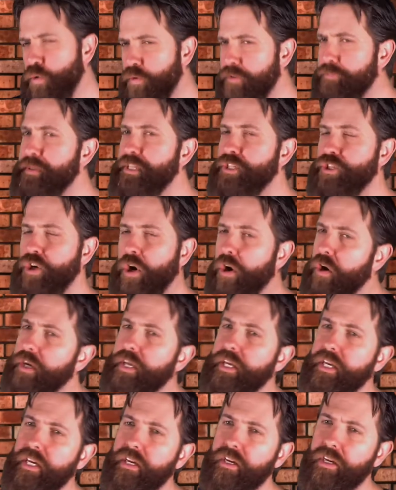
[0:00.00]
we've been
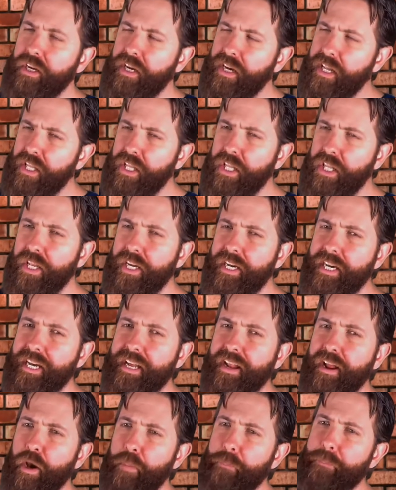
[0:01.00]
talking a
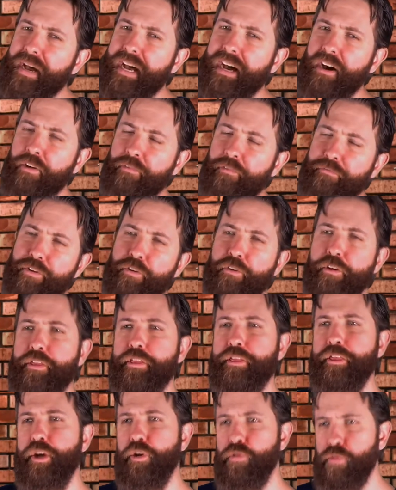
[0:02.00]
lot about very
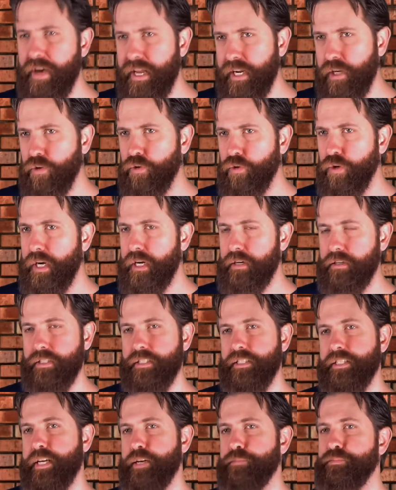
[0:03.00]
theoretical
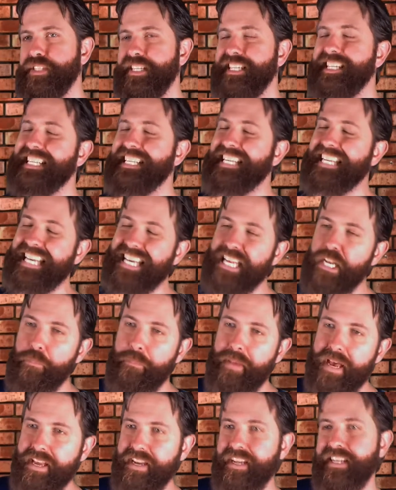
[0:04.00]
concepts in
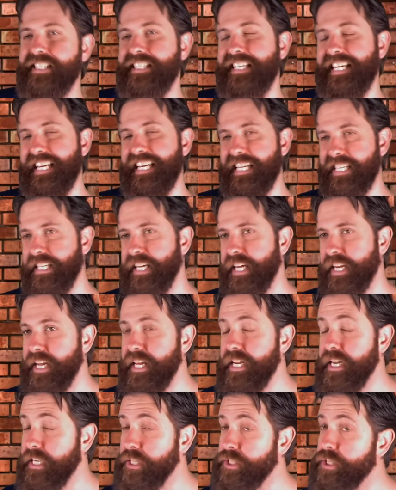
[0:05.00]
kinematics and
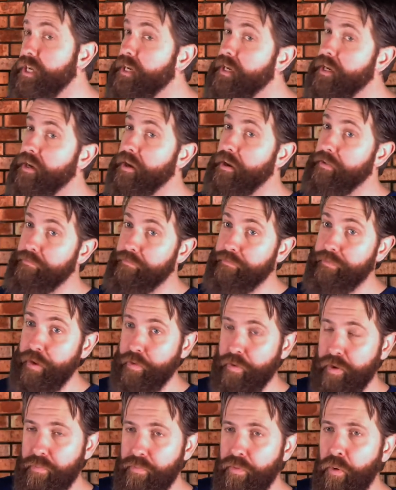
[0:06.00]
kinetics,
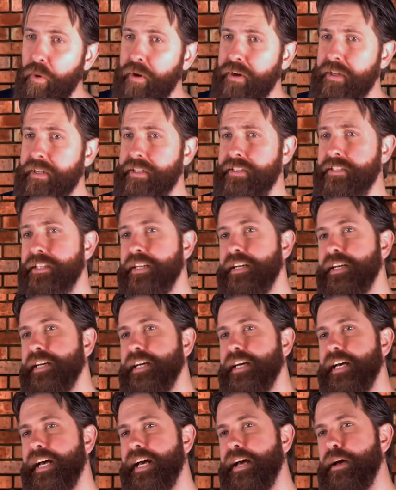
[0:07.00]
very important,
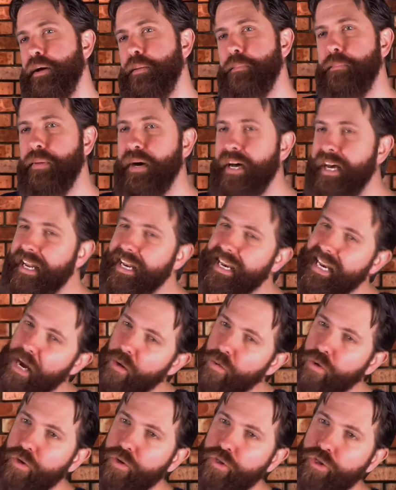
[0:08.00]
but
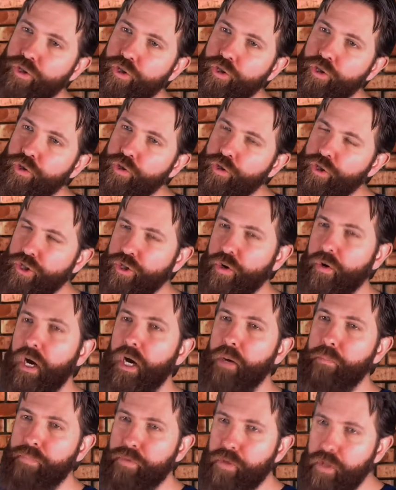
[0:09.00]
now we're going to start
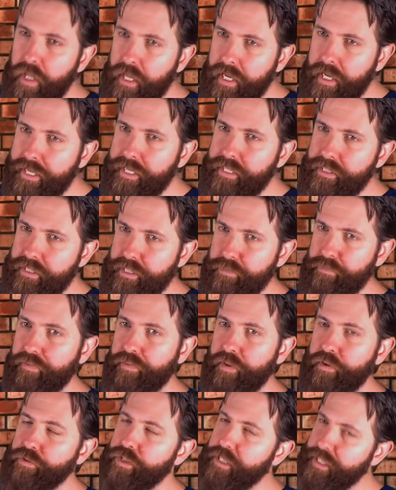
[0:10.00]
applying some
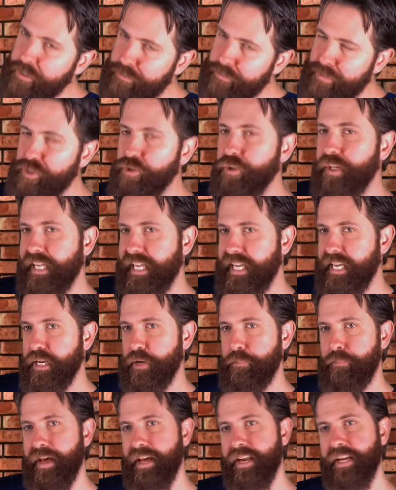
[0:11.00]
of those, especially
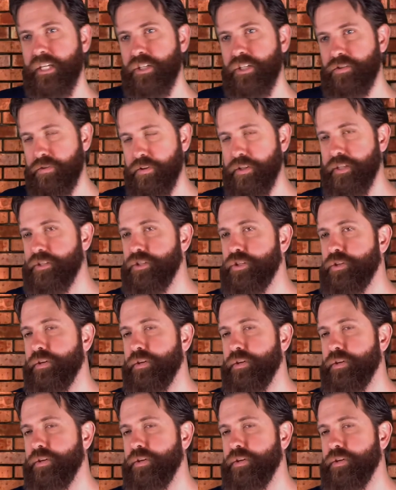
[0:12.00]
kinematics for this